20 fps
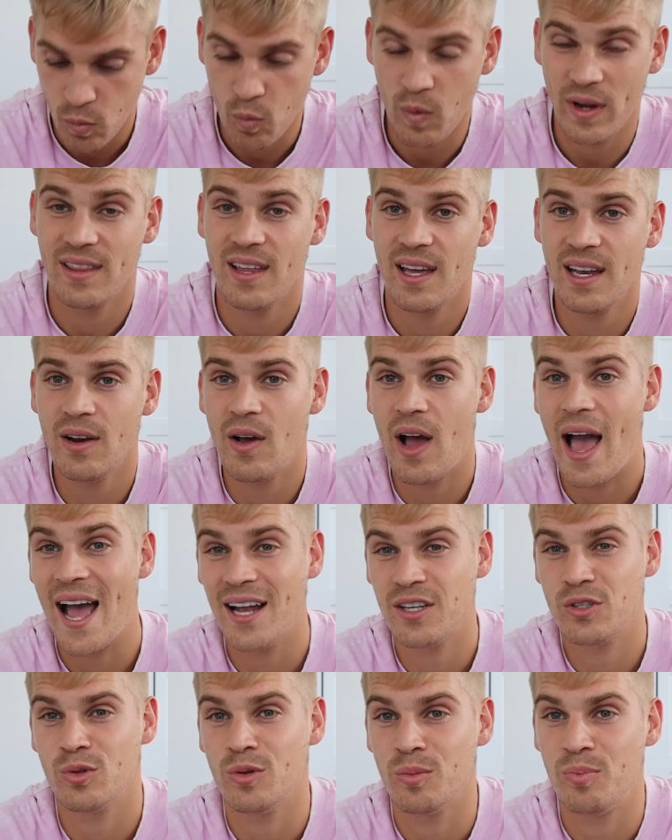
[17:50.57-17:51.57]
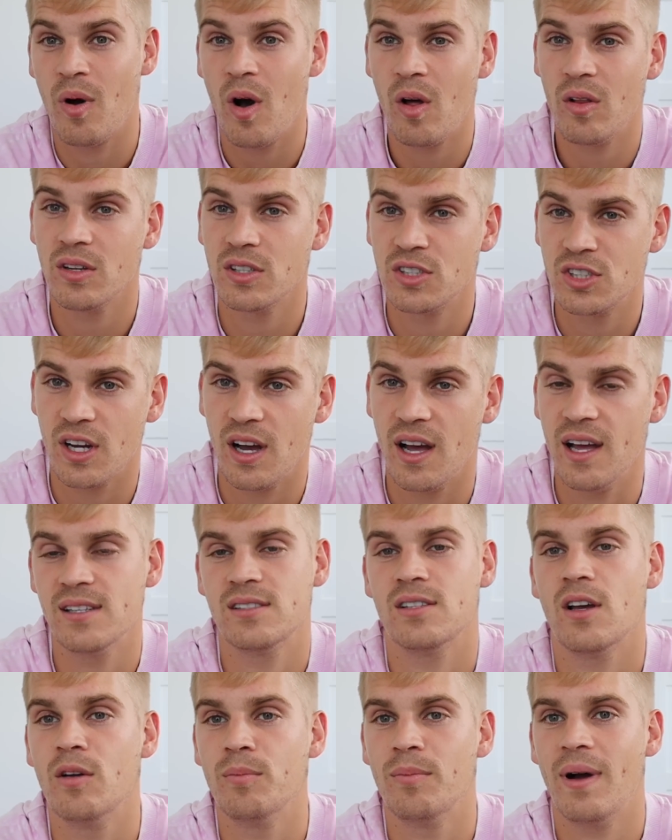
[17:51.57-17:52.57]
We then had to
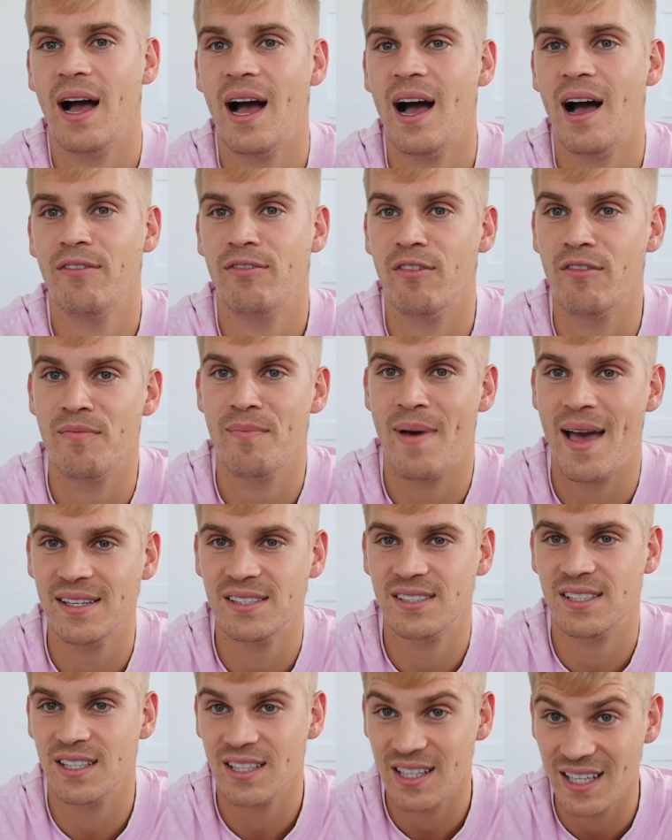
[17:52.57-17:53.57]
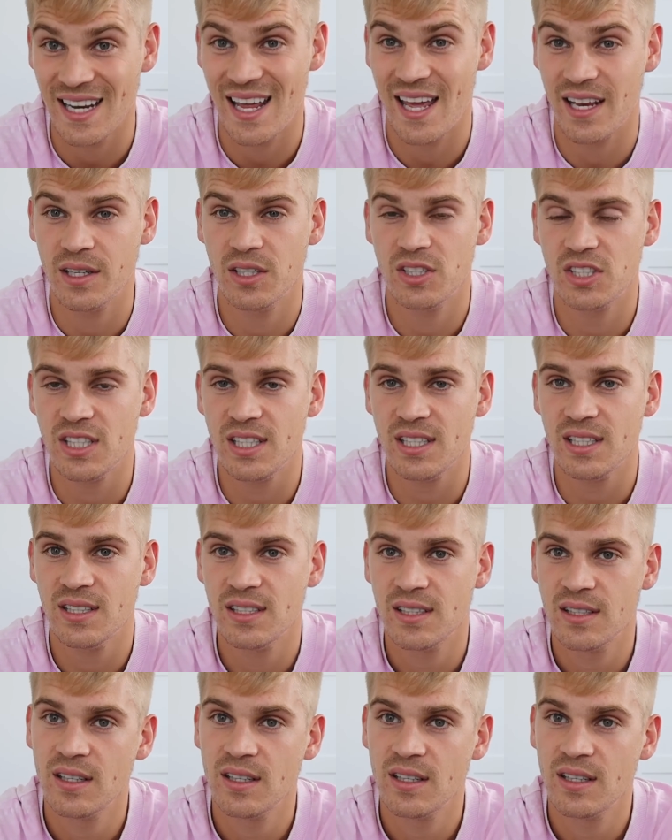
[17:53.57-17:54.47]
apologize on behalf of masculine energy